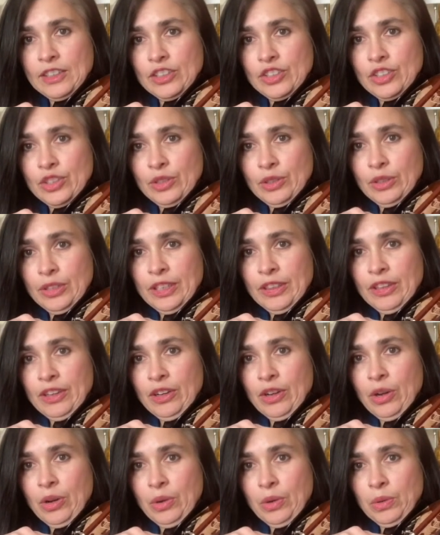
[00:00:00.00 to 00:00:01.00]
during the
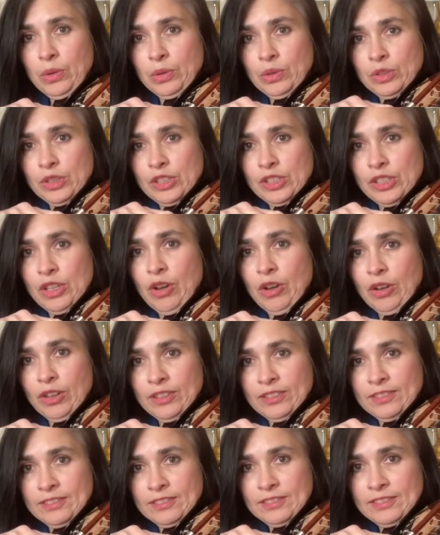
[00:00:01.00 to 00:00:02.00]
whole song.